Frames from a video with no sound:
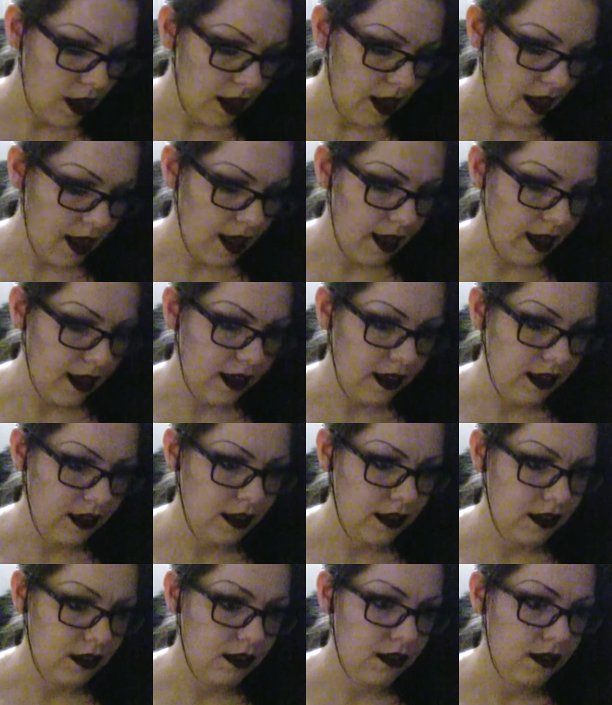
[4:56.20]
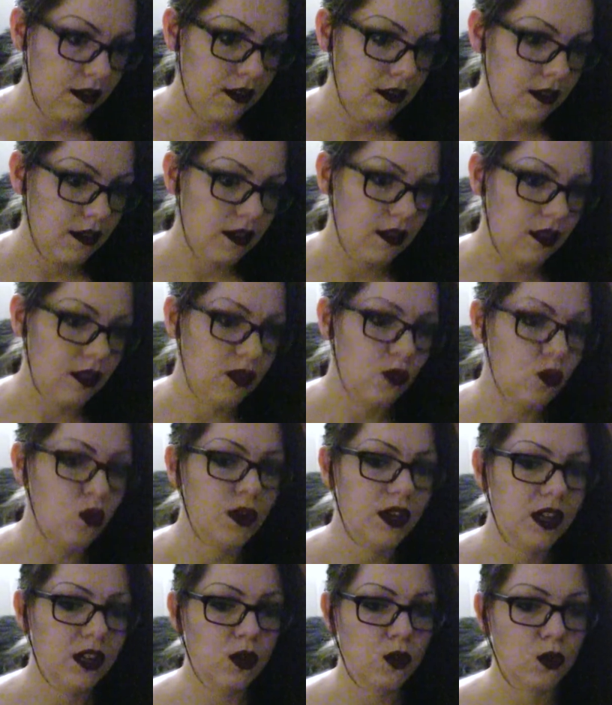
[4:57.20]
And the
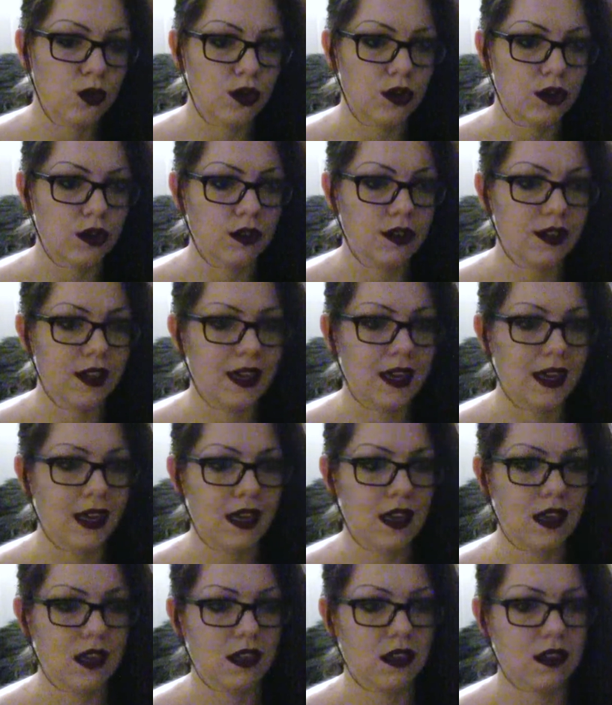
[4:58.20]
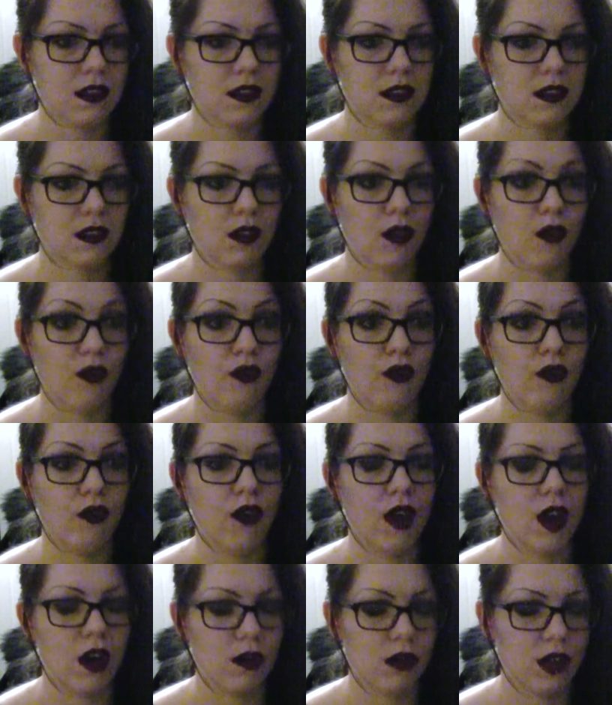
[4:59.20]
real world is
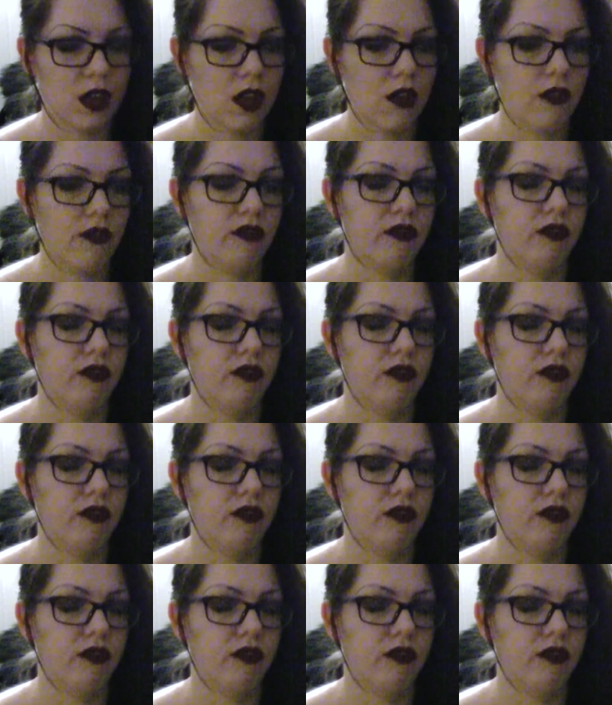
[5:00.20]
very,